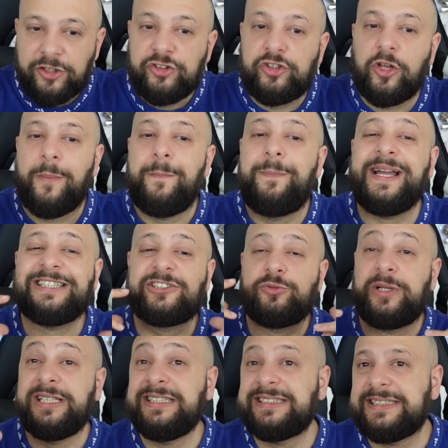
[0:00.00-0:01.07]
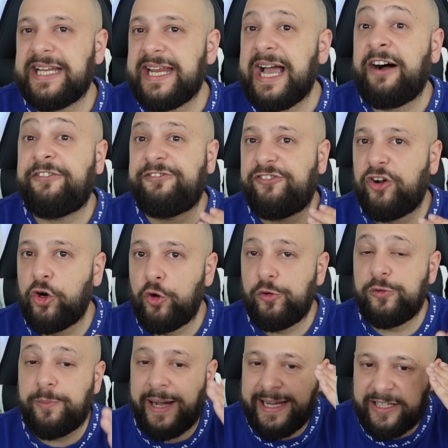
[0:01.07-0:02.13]
the best one in Serie A, followed
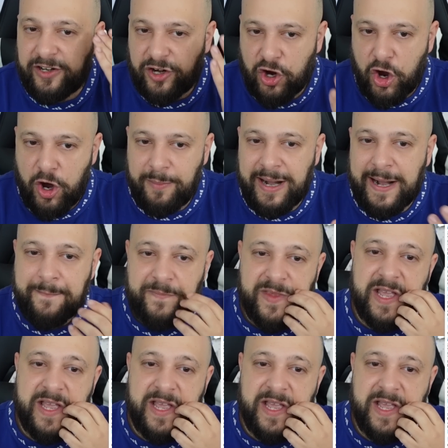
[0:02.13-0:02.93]
by Roma.